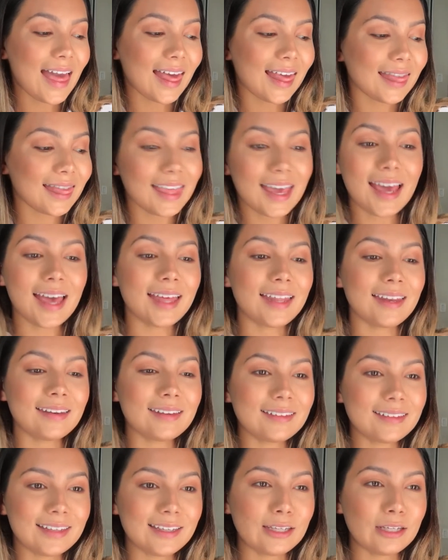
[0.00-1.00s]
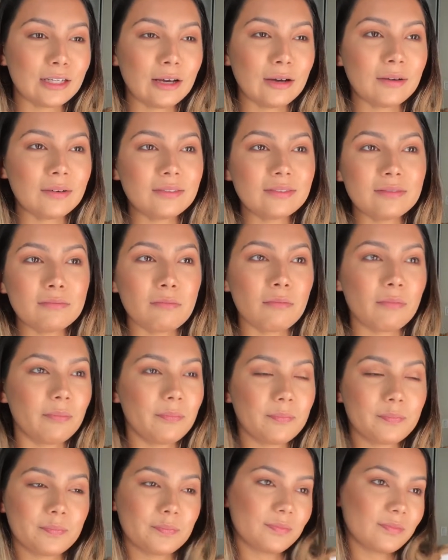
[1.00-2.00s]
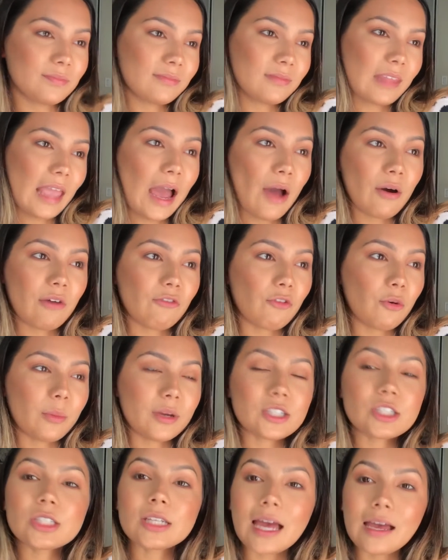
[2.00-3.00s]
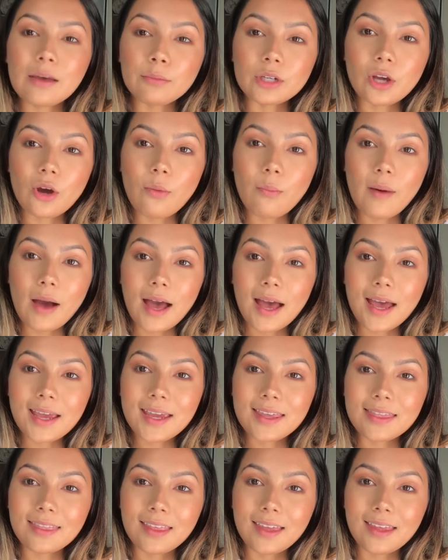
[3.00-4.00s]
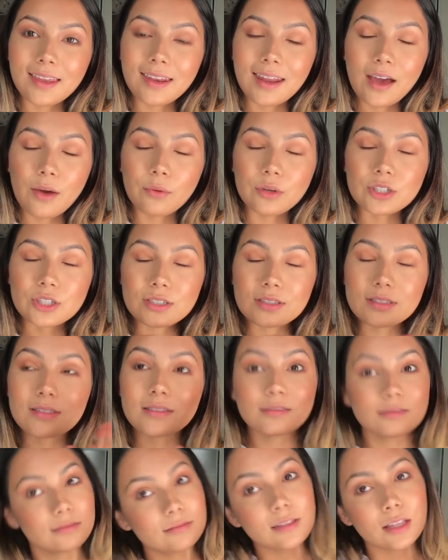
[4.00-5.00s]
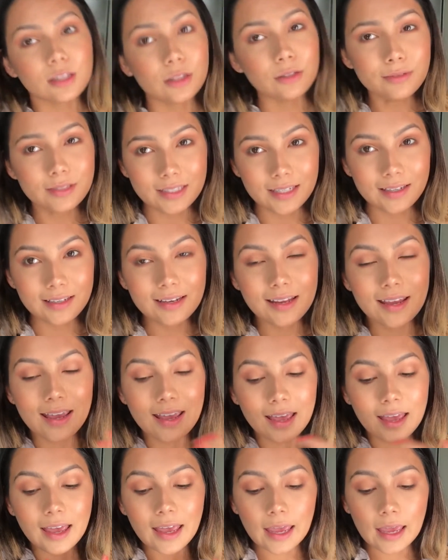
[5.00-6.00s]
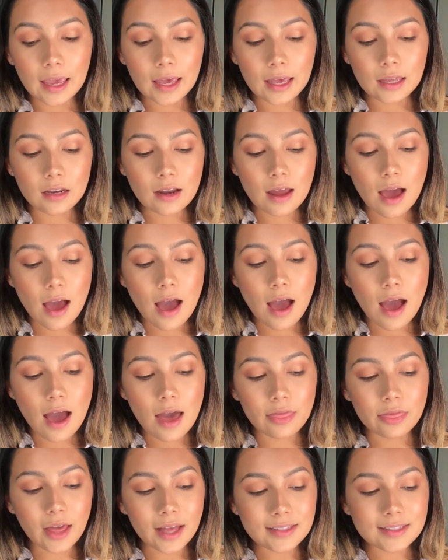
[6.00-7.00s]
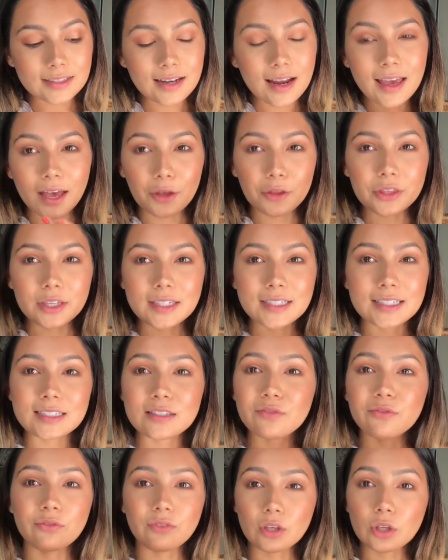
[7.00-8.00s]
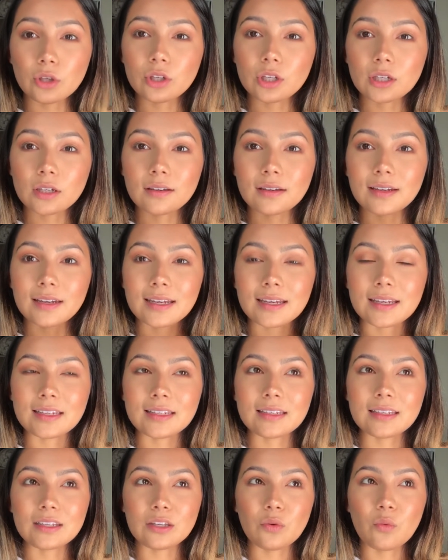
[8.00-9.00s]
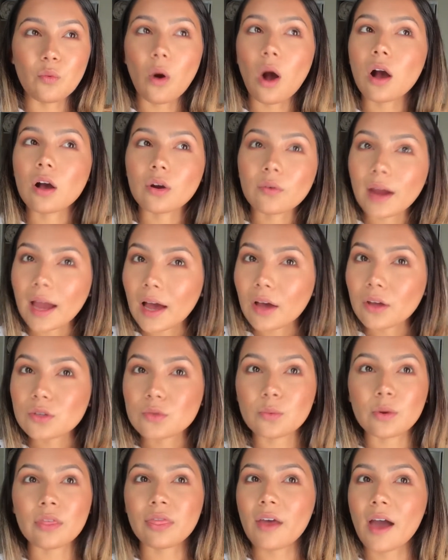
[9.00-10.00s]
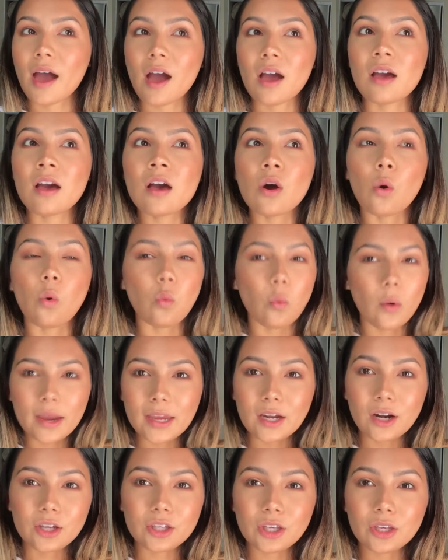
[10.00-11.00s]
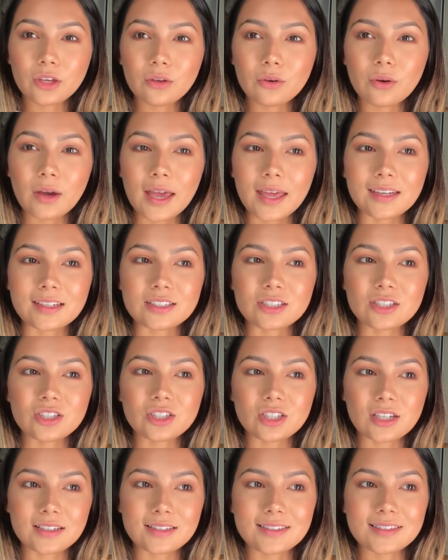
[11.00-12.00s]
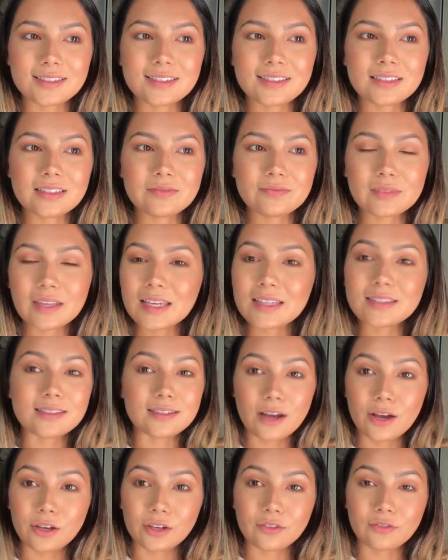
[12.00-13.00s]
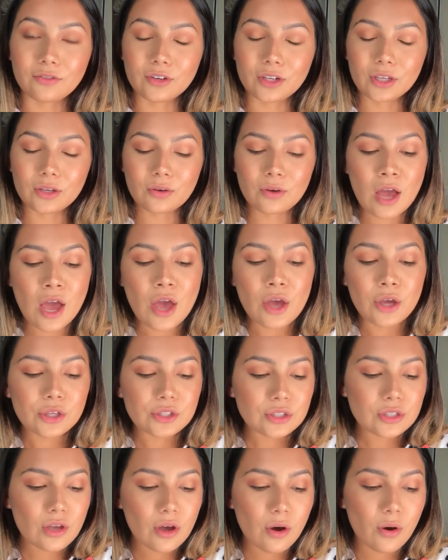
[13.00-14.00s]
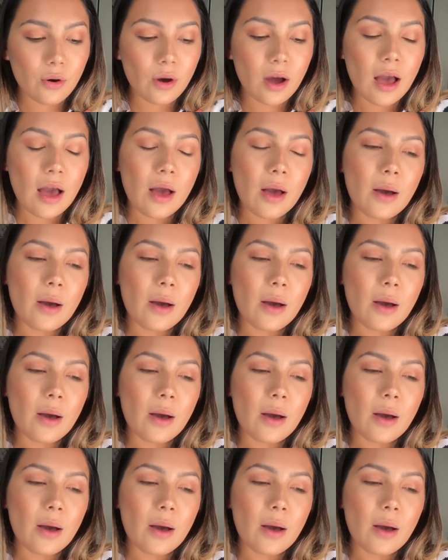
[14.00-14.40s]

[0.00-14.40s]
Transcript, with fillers: then you know however much time would go by and then I would just lose it and that's not healthy it doesn't feel good it you walk around with that weight on you and it's just it's not good for you so